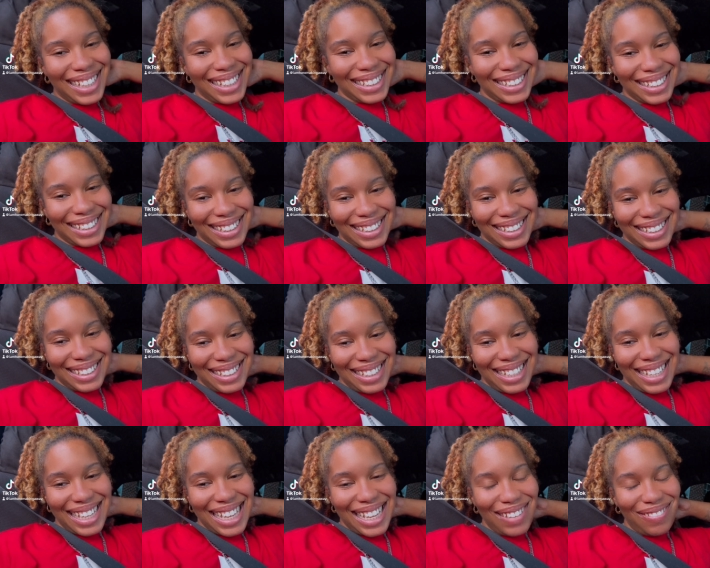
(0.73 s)
Good
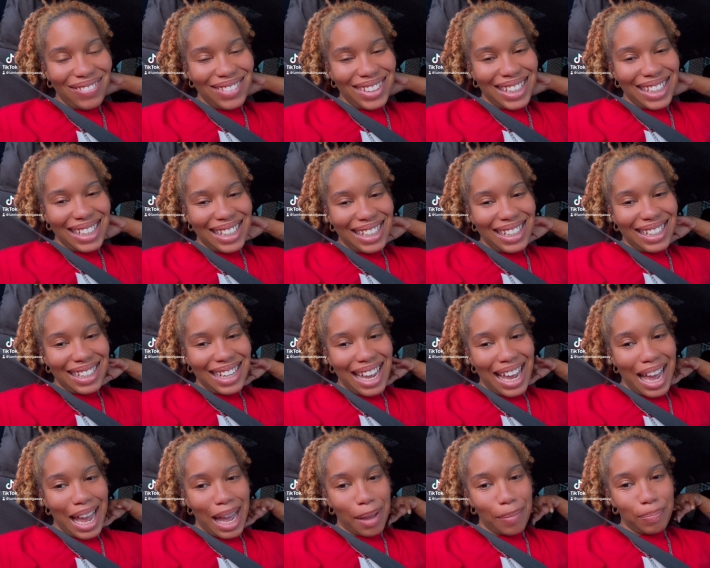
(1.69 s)
evening.
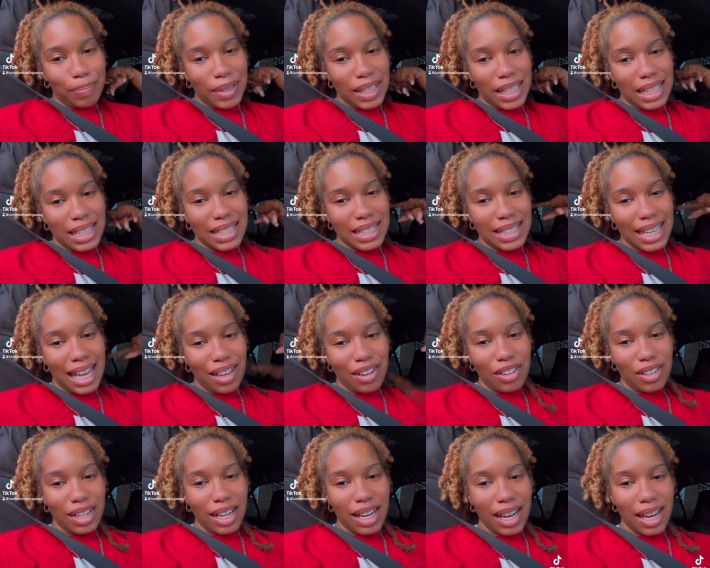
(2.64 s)
Happy
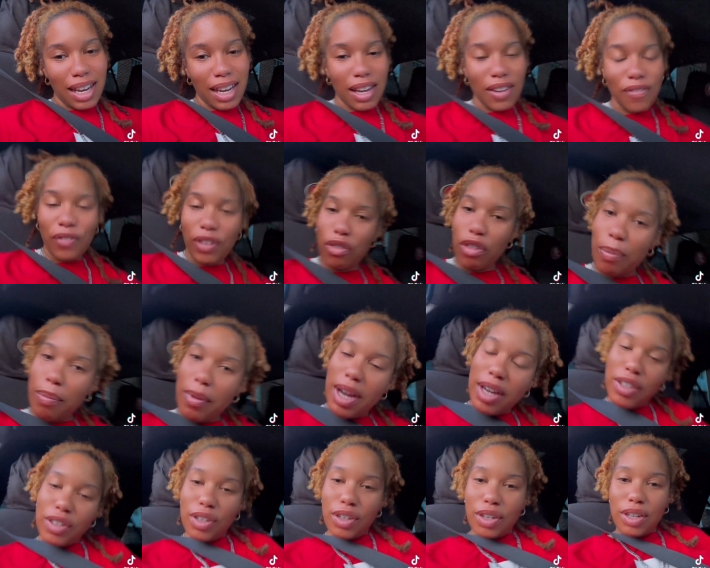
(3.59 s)
Saturday. Fun
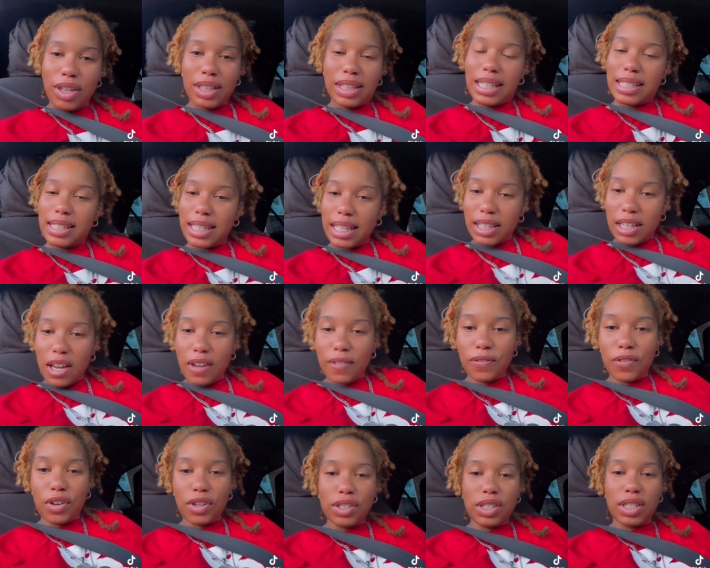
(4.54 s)
reminder. Let's think up
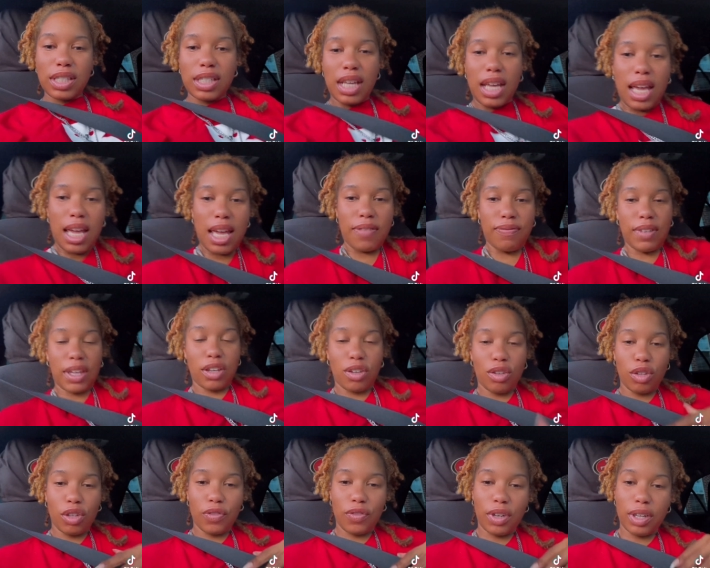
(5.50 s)
first. Thank you,
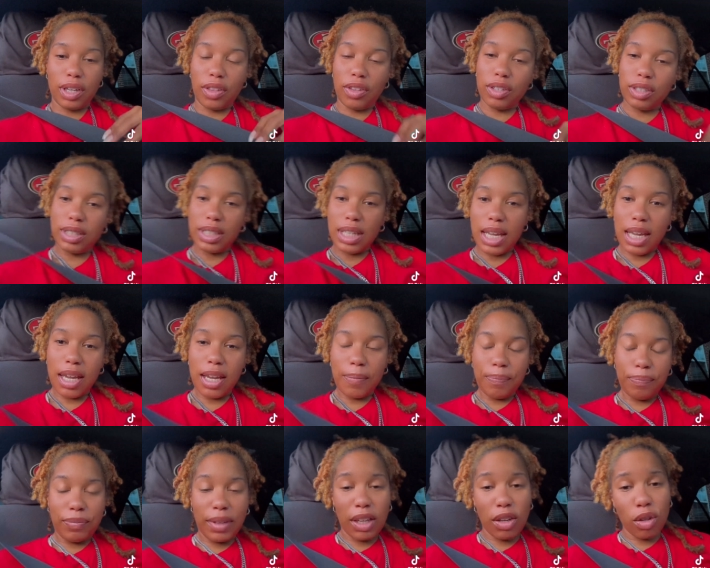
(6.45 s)
Lord, for another day.
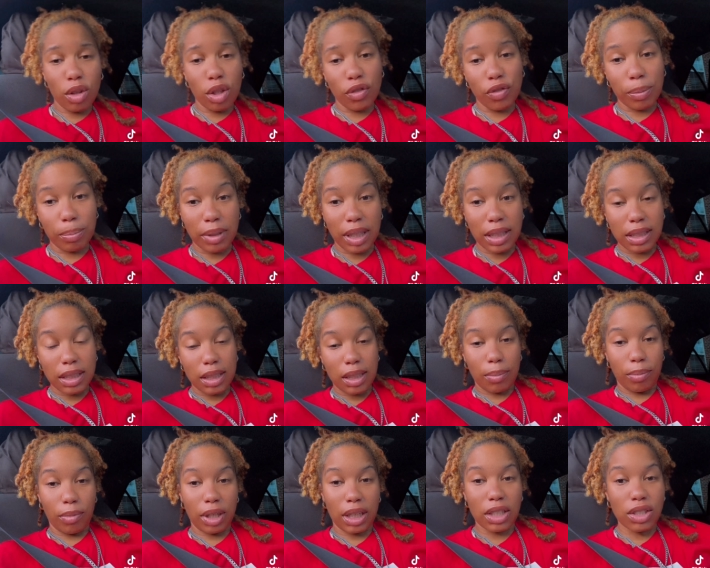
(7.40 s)
Thank you, Lord, for blessings
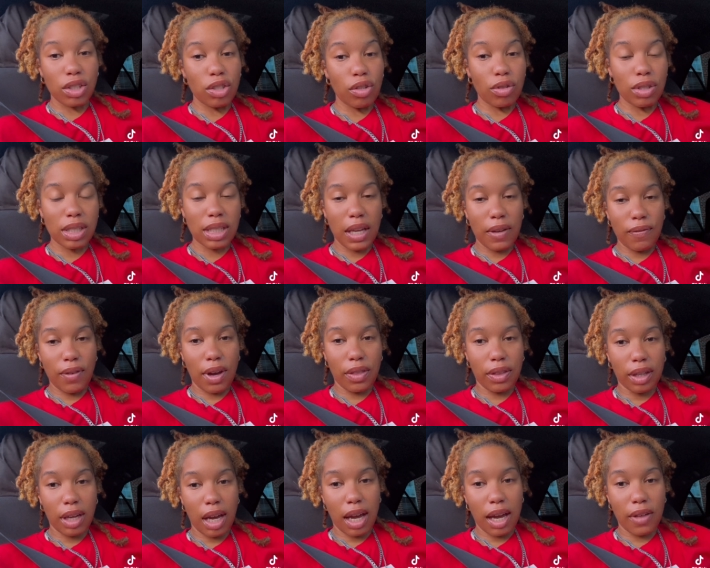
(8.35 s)
and bringing us to this day, Father
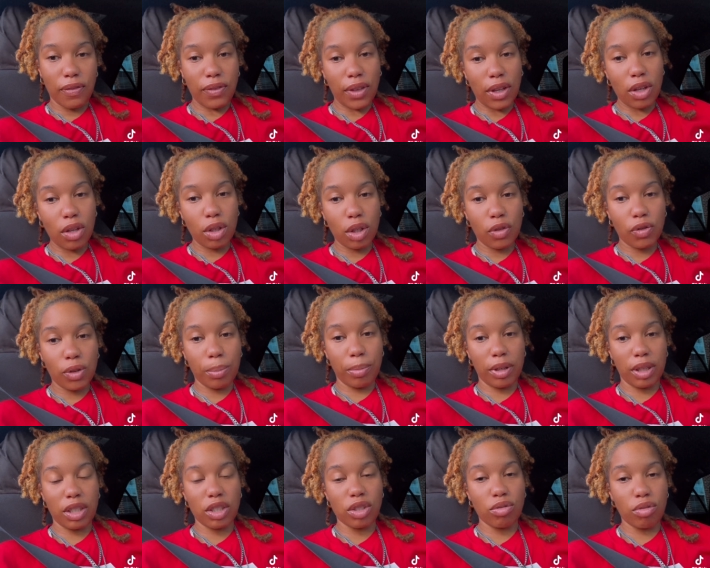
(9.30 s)
God. Thank you, Lord, for
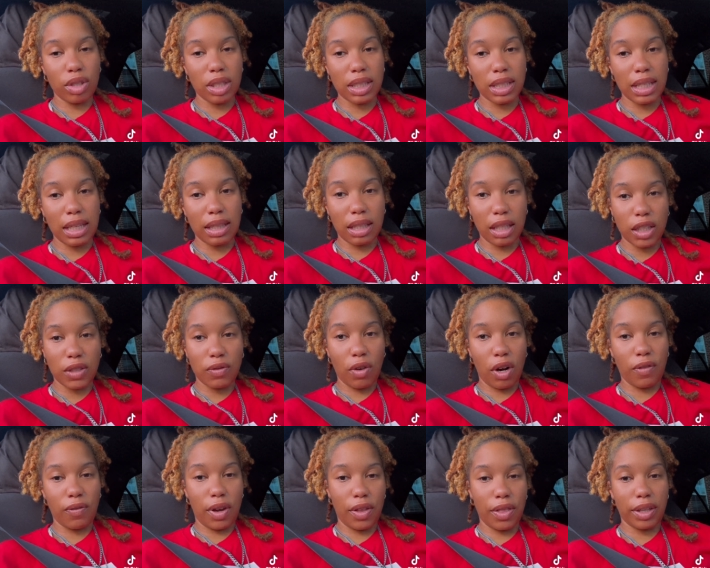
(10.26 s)
bringing us through this day thus
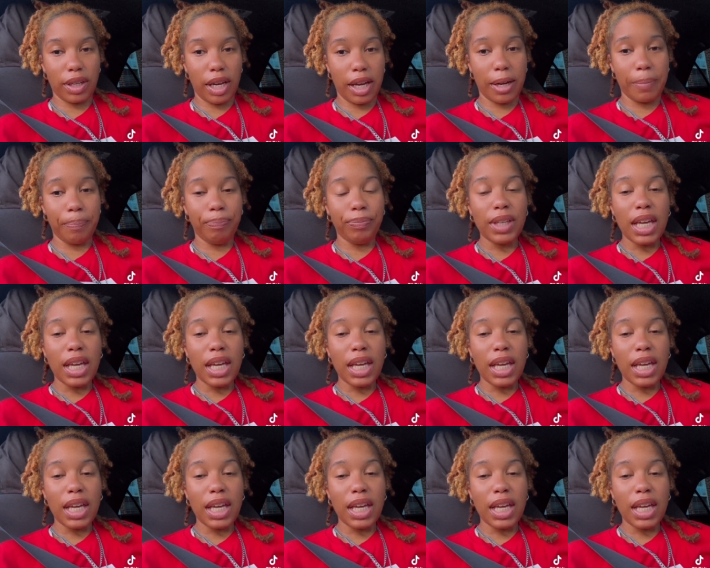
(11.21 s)
far, Father God.